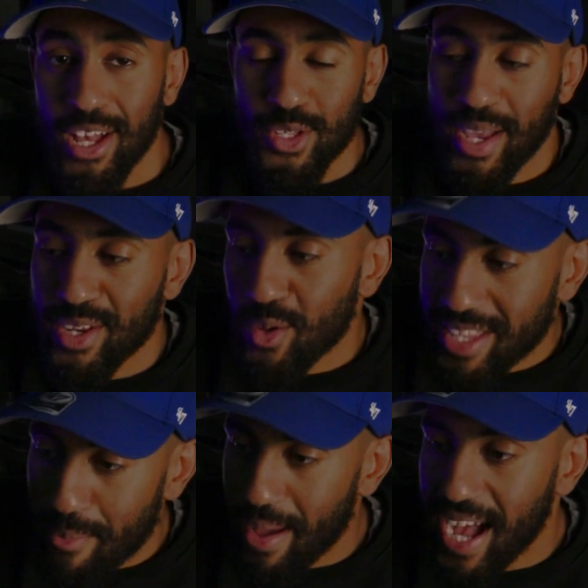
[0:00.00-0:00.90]
So I can
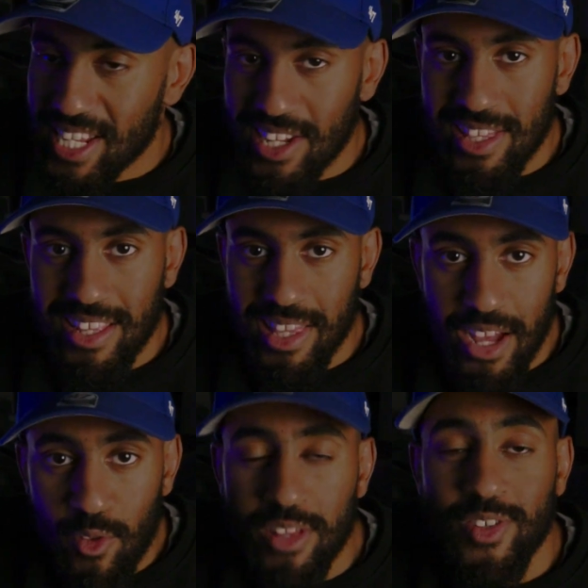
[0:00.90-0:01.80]
only imagine the
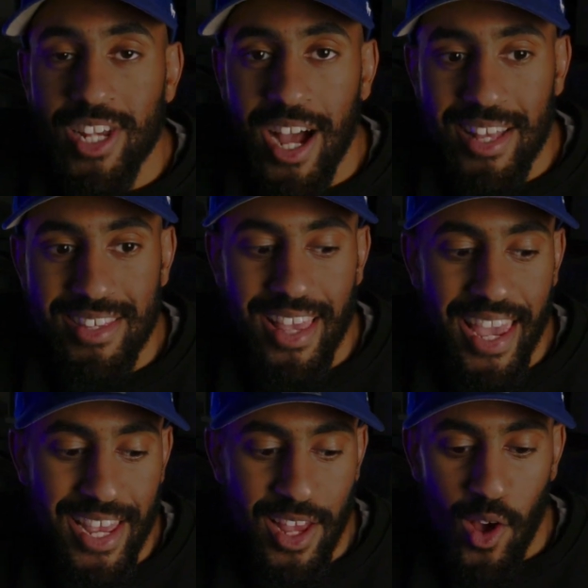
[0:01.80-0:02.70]
level of shots
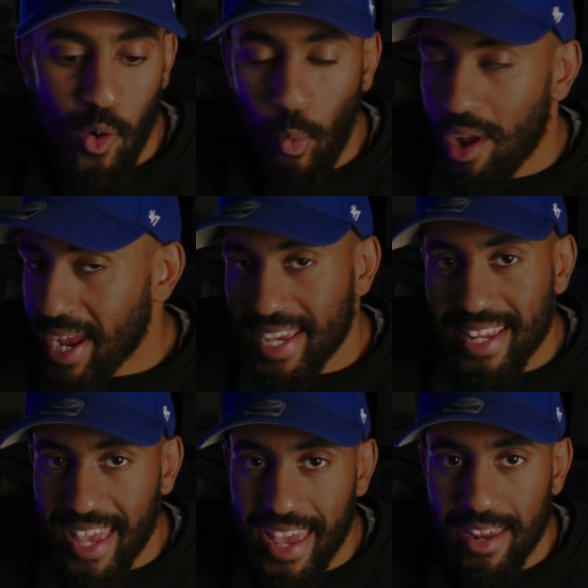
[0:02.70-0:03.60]
and what I
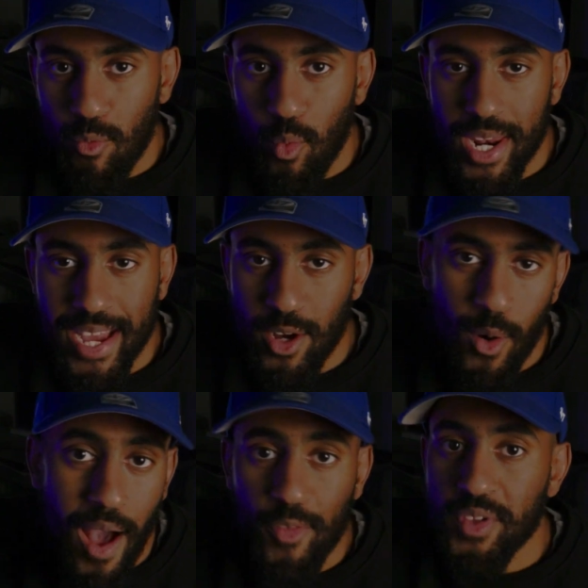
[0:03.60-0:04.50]
can get when I
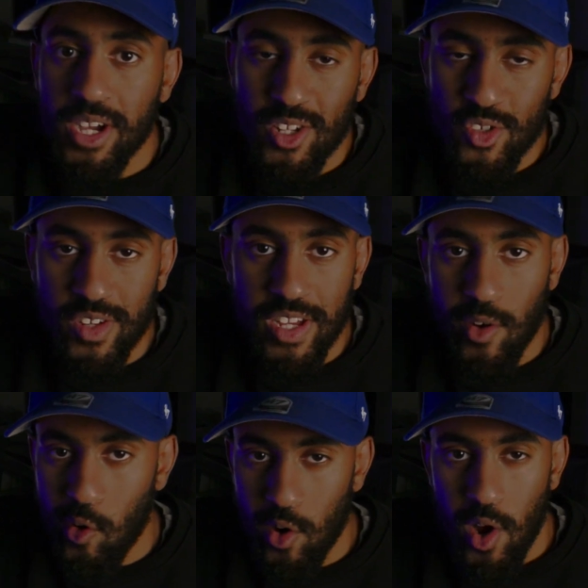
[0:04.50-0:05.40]
go out the country
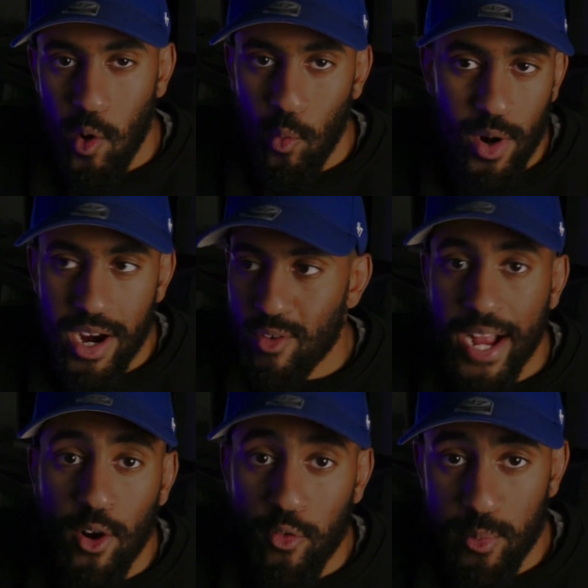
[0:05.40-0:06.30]
or wherever
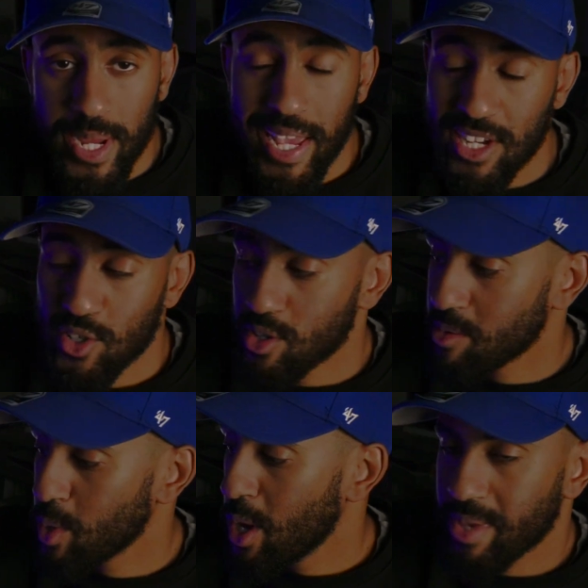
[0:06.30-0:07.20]
I go for my next
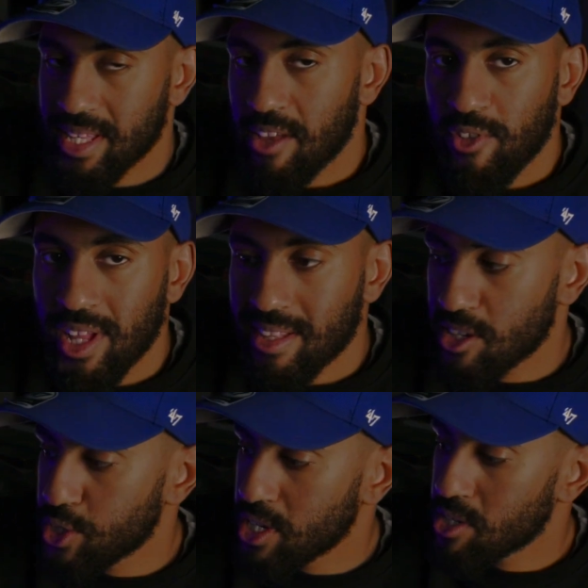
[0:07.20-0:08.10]
trip, because I feel like
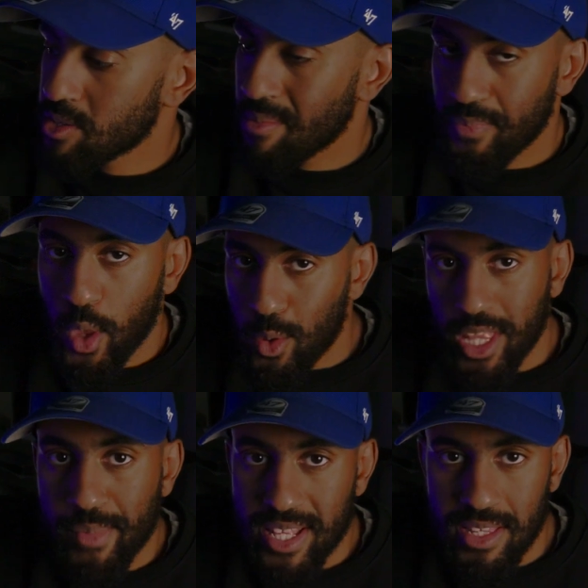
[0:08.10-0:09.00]
there's just no
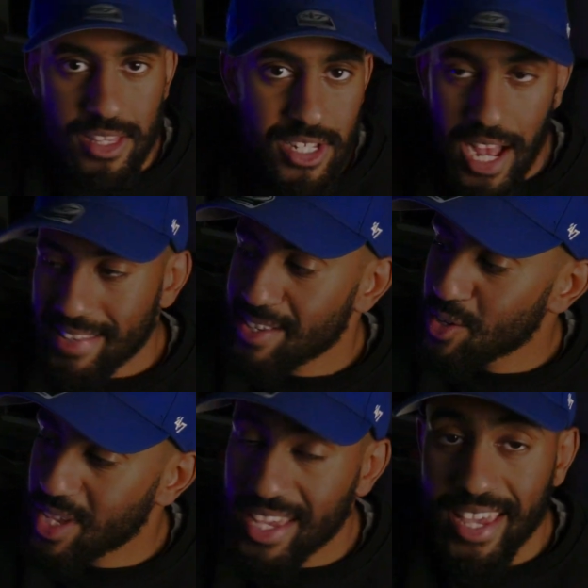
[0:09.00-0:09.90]
limit to the shots
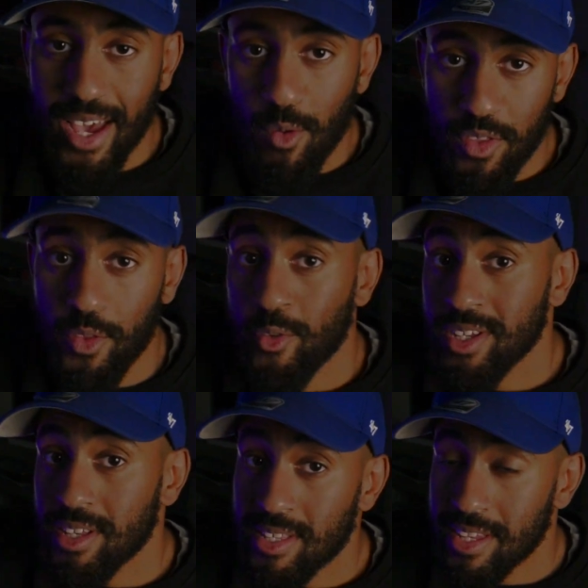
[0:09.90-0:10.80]
that you can get with a
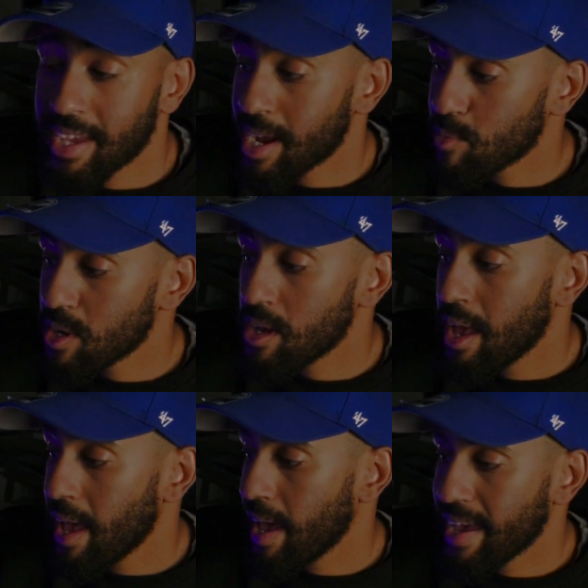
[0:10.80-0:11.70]
360 camera,
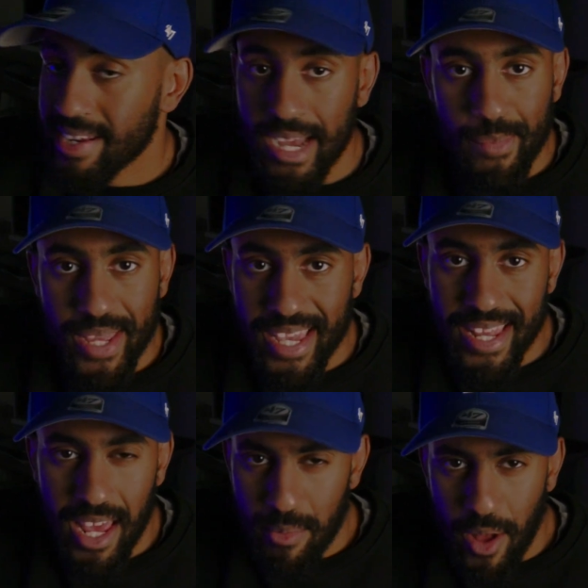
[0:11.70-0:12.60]
and coming
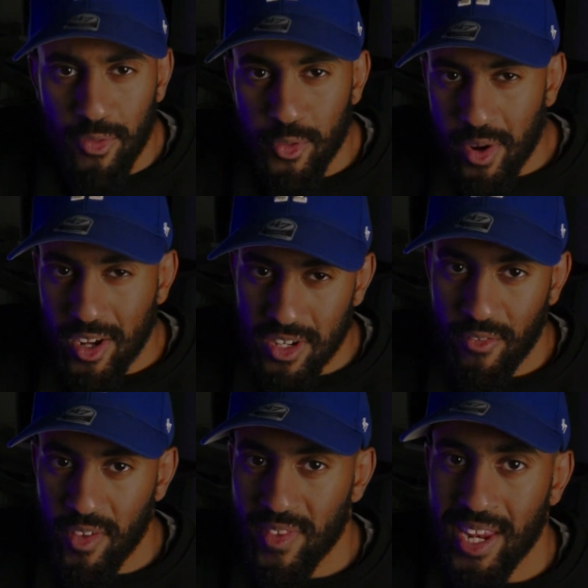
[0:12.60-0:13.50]
in at about
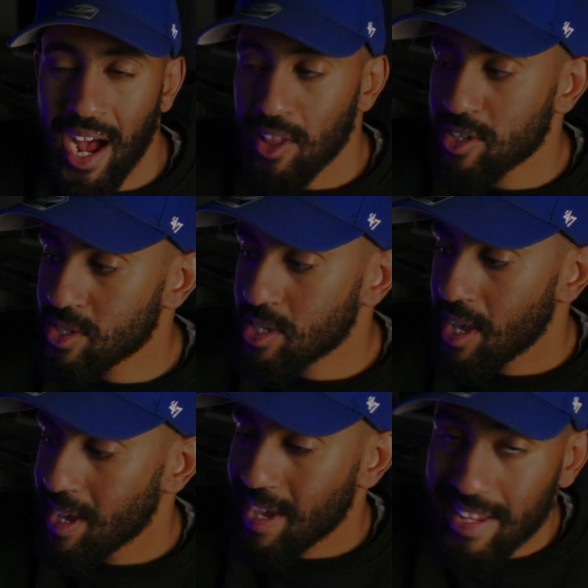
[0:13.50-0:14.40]
$350,
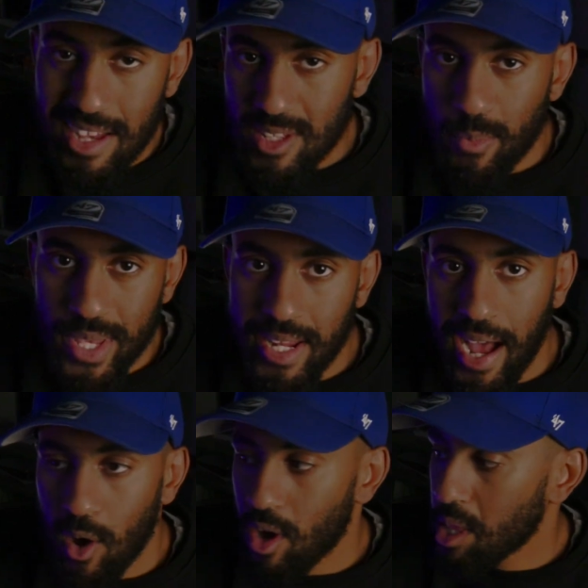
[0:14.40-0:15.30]
it does beat
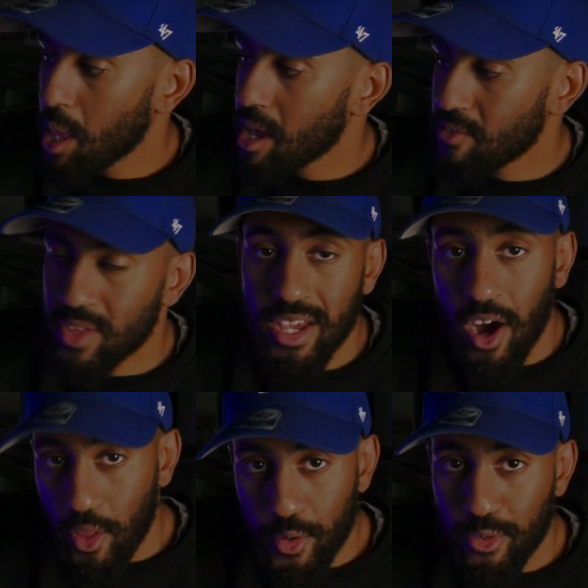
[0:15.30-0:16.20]
out a lot of the
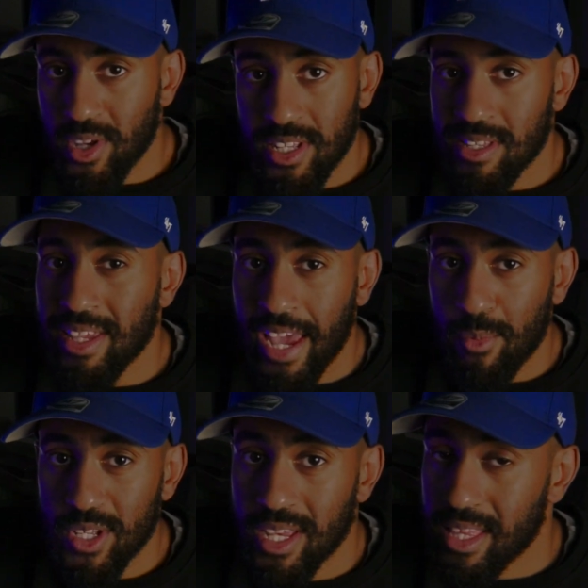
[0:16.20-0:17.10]
other 360
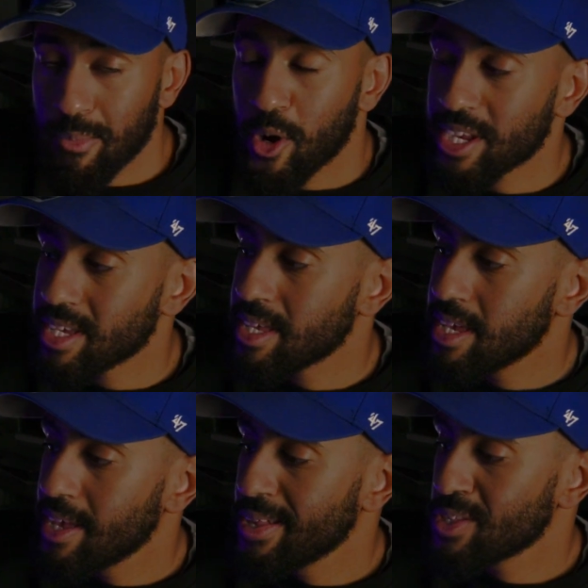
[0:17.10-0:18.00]
cameras in the market.
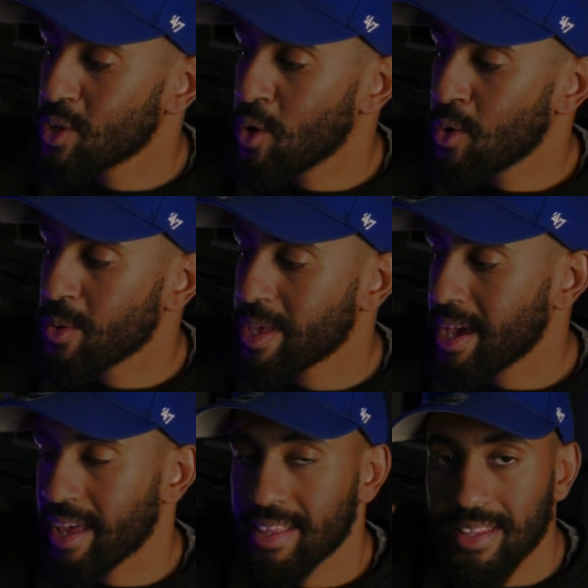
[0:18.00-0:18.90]
So
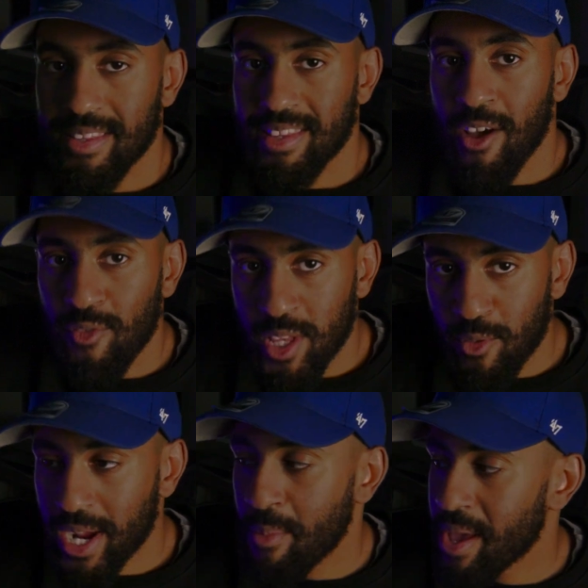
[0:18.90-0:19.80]
yeah, definitely
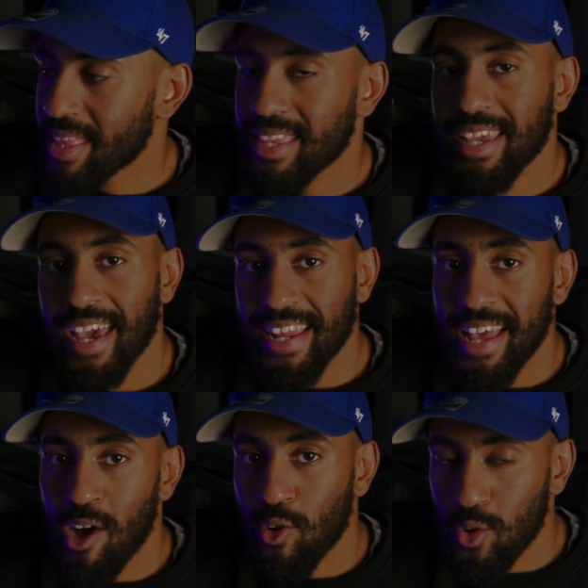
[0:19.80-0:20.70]
recommend the
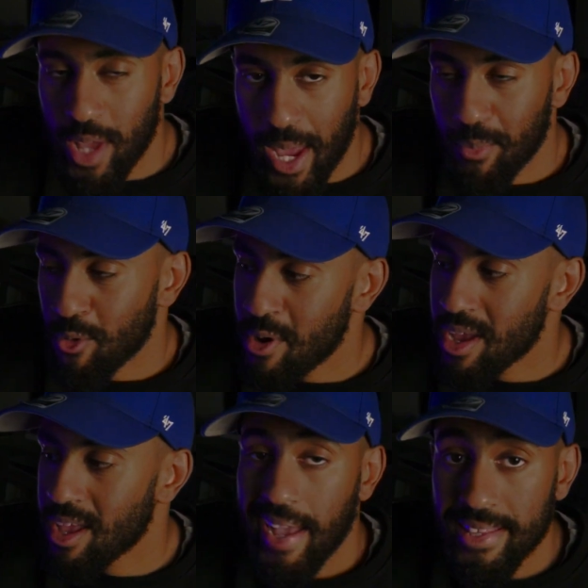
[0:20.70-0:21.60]
Kandao QooCam 3.